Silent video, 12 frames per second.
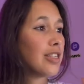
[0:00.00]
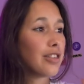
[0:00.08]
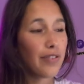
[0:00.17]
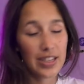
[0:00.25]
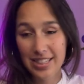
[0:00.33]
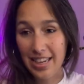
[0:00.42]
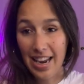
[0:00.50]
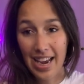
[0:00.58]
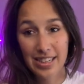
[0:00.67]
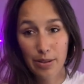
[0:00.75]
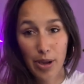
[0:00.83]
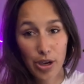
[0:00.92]
So if I
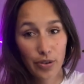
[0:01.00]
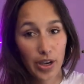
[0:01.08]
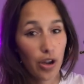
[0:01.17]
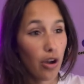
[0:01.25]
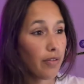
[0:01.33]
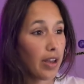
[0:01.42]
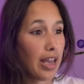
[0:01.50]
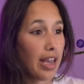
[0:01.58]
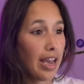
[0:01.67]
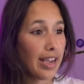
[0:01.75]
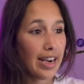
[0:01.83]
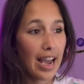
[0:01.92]
select my grid over here,
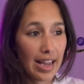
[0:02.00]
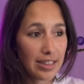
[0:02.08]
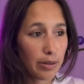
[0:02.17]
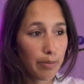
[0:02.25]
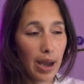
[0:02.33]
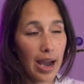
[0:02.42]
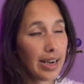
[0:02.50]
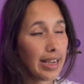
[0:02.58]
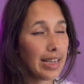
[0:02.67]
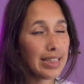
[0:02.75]
I can add some padding.